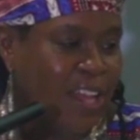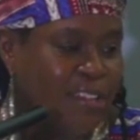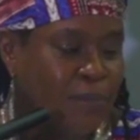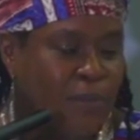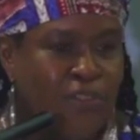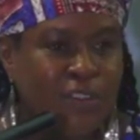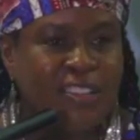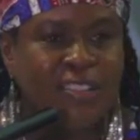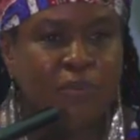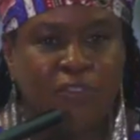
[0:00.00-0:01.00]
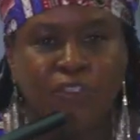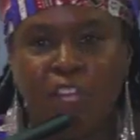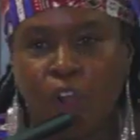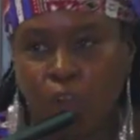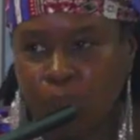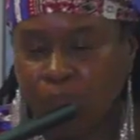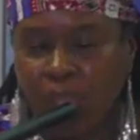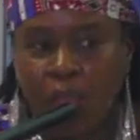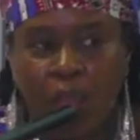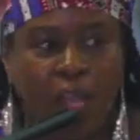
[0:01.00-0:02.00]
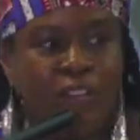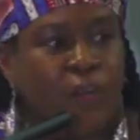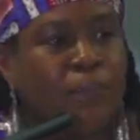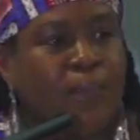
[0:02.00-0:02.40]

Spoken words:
So moving swiftly on, I don't